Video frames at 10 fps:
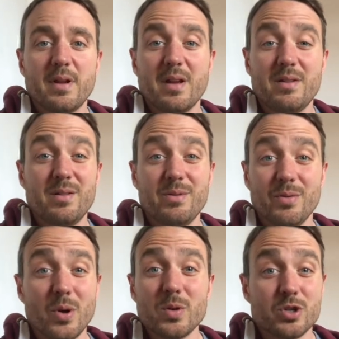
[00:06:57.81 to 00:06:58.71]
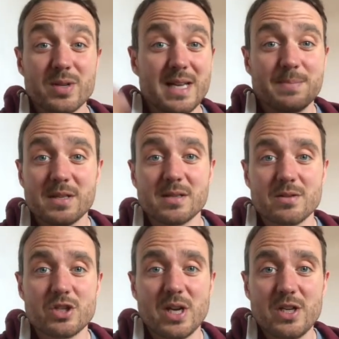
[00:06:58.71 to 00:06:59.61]
you'll notice your taste buds start
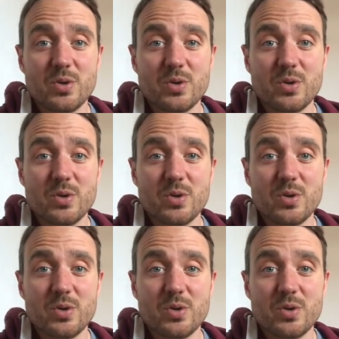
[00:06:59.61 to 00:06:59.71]
to change.